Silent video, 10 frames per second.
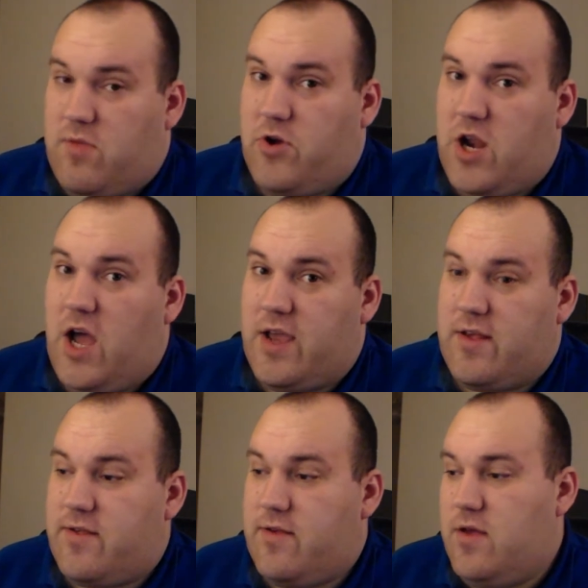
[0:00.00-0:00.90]
it's pretty
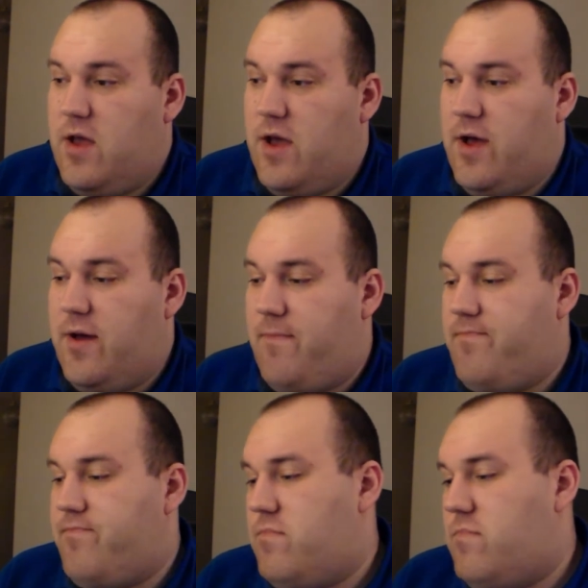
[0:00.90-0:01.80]
nice.
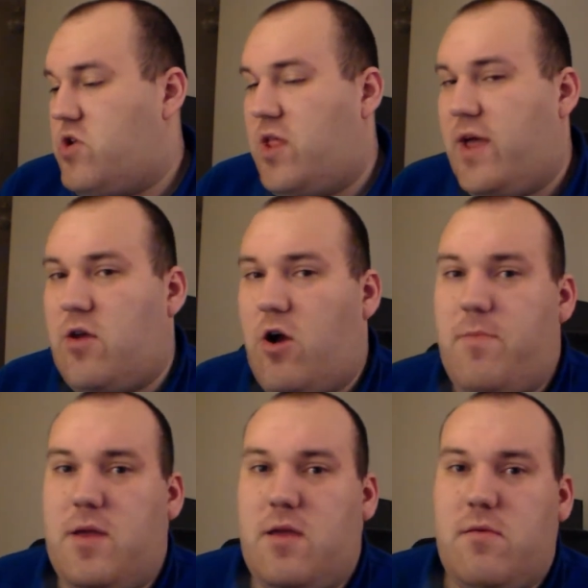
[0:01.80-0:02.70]
So I like the
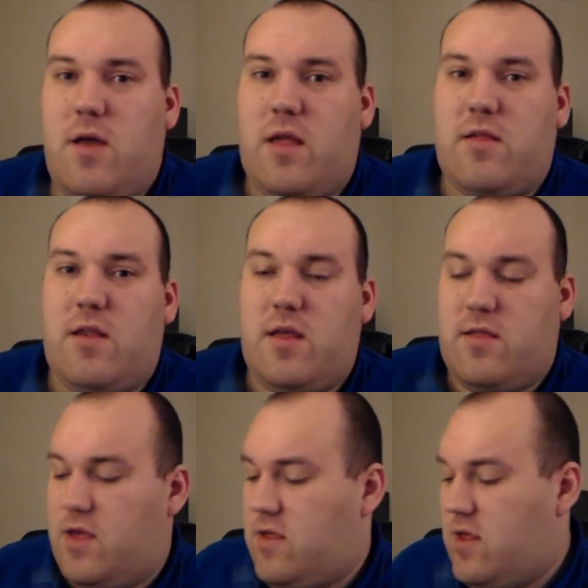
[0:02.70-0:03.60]
Harpy as an
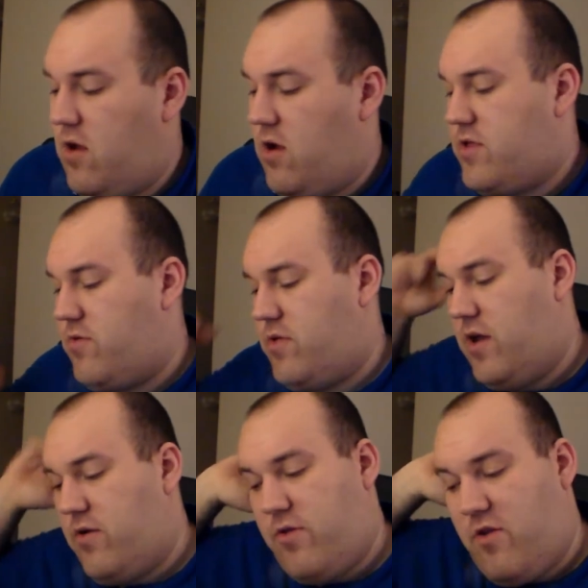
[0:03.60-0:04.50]
assist. He's also
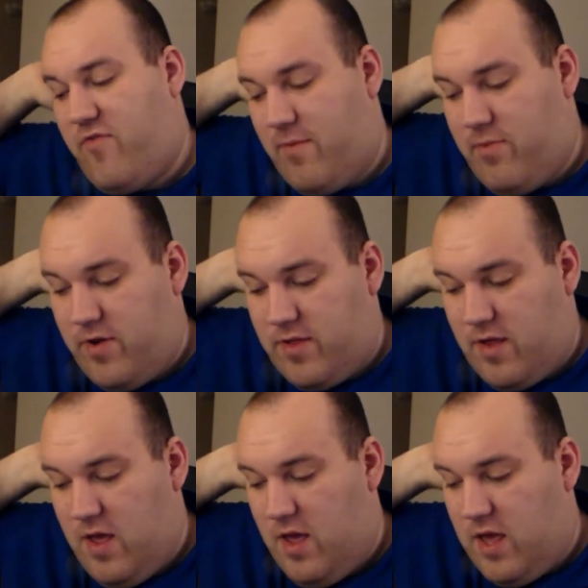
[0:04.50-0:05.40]
only 135
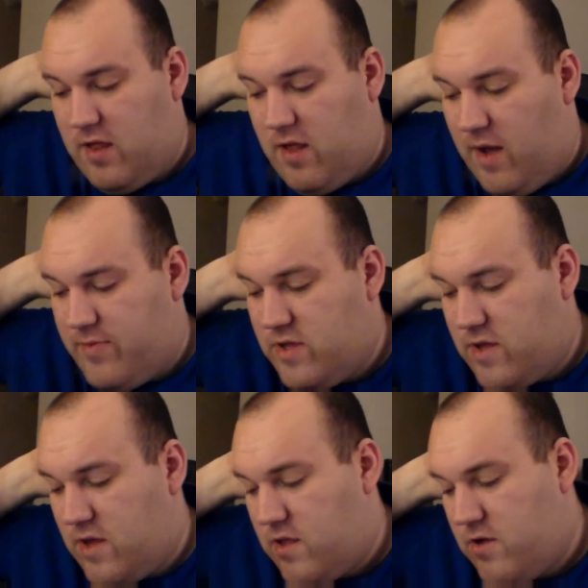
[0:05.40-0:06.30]
points. His
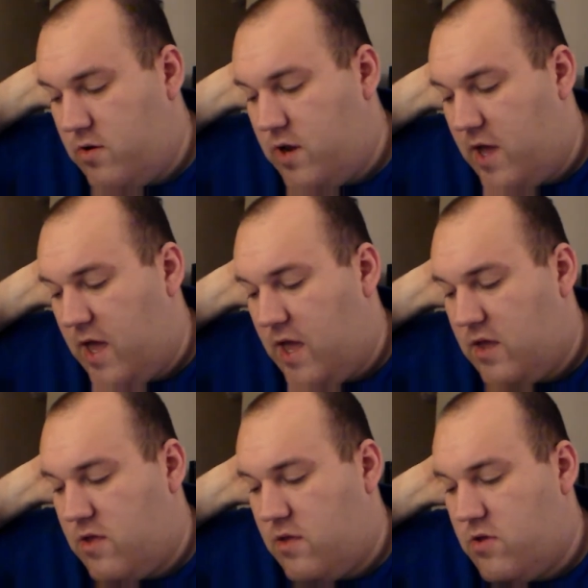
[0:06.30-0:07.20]
options include
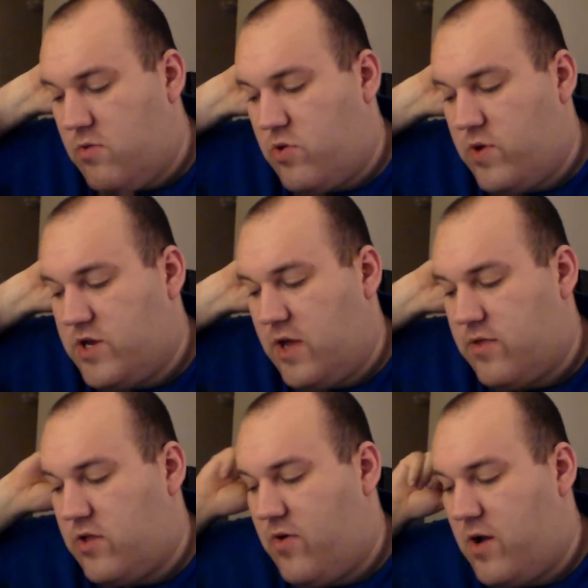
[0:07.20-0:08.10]
switching
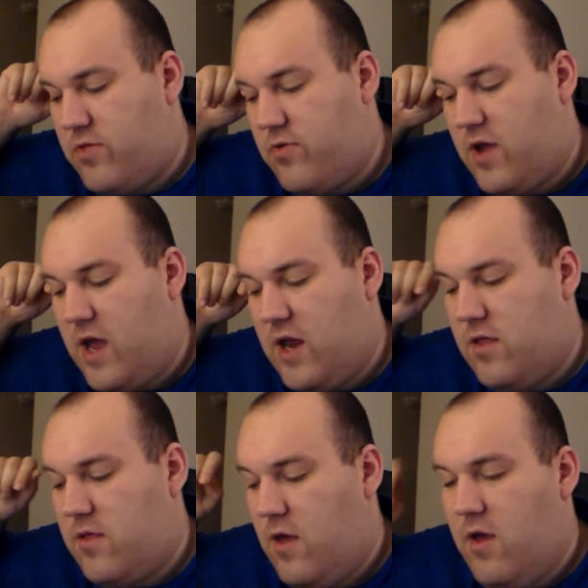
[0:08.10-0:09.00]
out the Stranglethorn
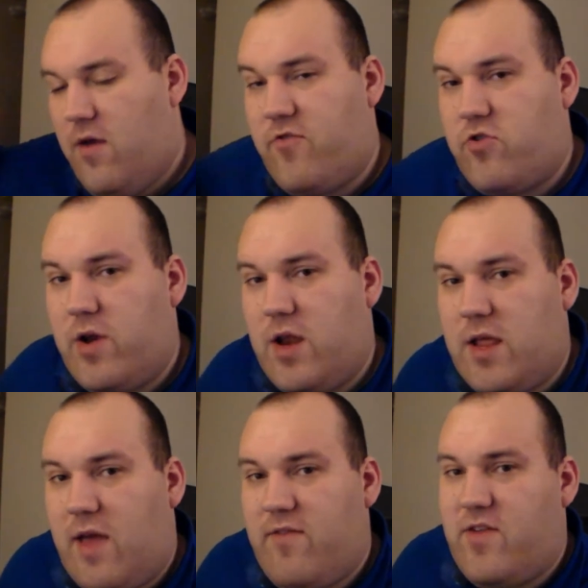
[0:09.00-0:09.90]
cannons for
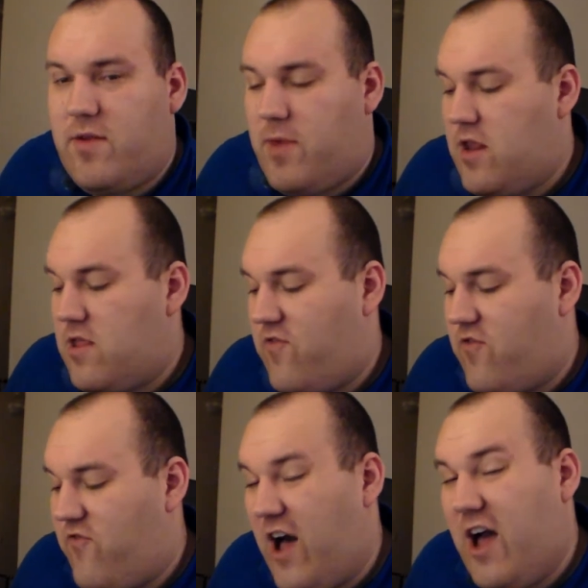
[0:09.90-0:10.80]
twin-linked heavy venom cannons
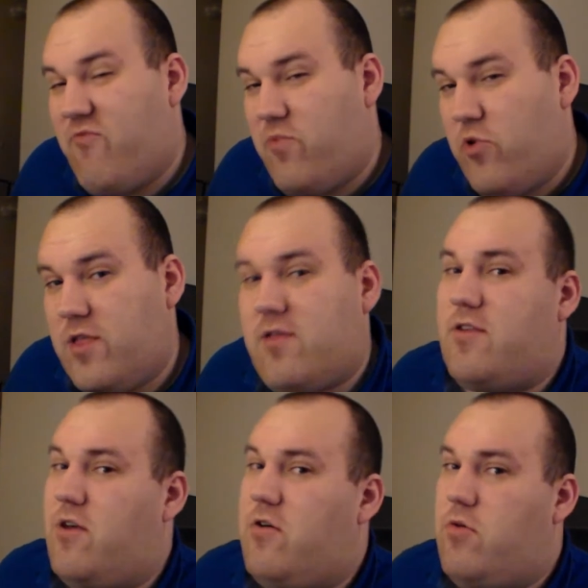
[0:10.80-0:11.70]
for 5 points,
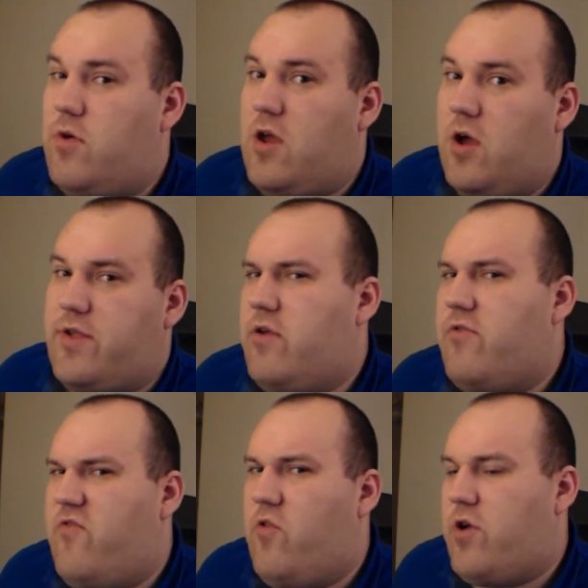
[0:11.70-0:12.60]
so he costs
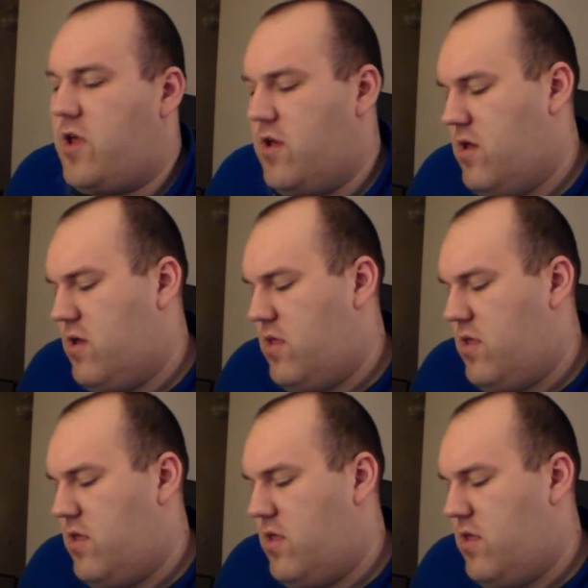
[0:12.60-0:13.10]
140.